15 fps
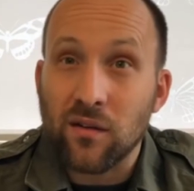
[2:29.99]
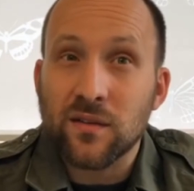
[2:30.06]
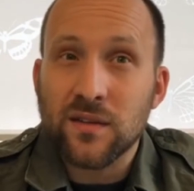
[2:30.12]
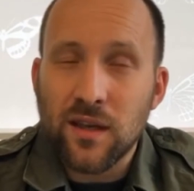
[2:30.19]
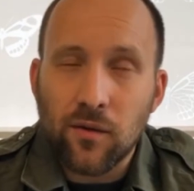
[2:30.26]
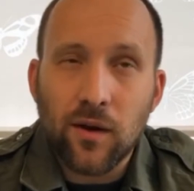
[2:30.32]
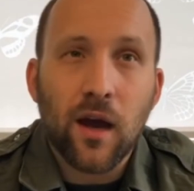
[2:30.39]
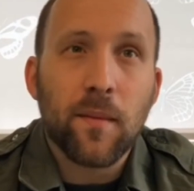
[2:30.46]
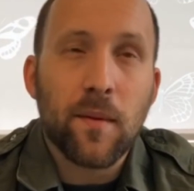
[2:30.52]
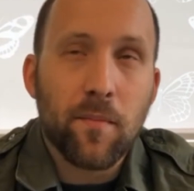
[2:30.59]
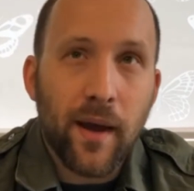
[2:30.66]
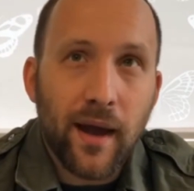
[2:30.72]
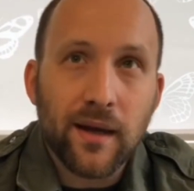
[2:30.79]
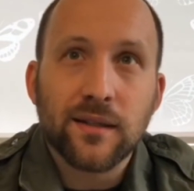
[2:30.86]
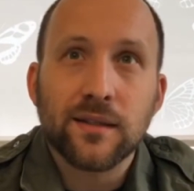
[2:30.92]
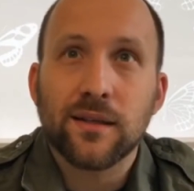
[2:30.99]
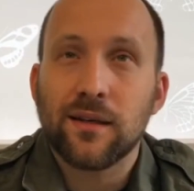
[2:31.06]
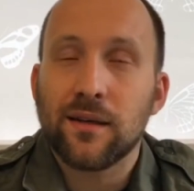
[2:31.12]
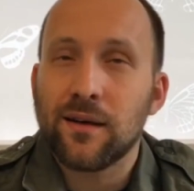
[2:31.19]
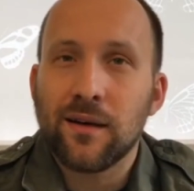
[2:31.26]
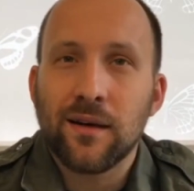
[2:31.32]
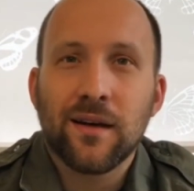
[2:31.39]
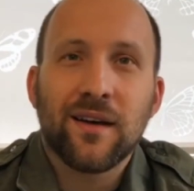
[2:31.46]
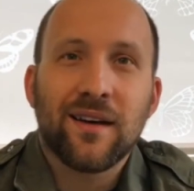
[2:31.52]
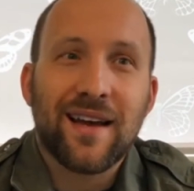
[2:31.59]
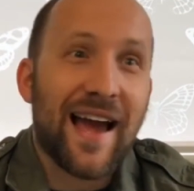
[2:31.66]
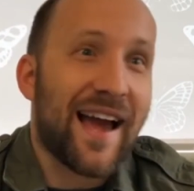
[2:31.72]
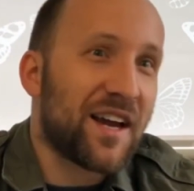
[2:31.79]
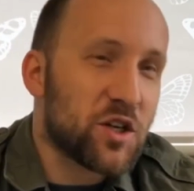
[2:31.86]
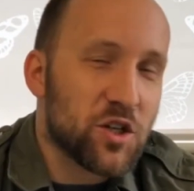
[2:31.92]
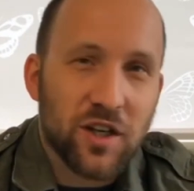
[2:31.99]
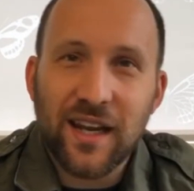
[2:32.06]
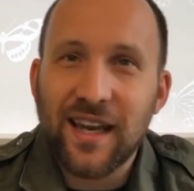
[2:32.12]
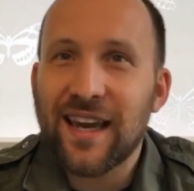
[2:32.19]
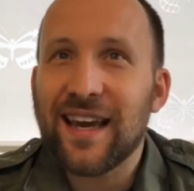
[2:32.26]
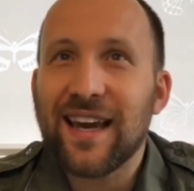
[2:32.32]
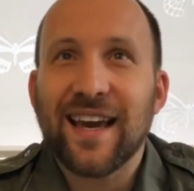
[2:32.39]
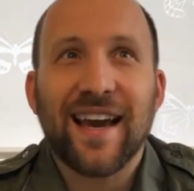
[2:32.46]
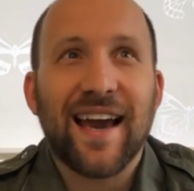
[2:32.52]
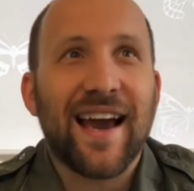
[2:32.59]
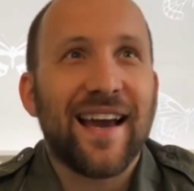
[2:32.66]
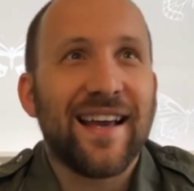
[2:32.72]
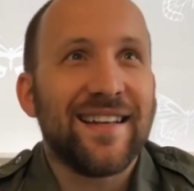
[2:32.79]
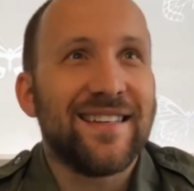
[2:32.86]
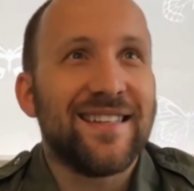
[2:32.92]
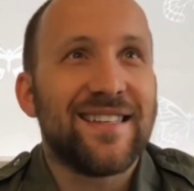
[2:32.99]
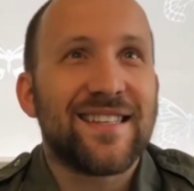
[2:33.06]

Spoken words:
So coming back to actioning and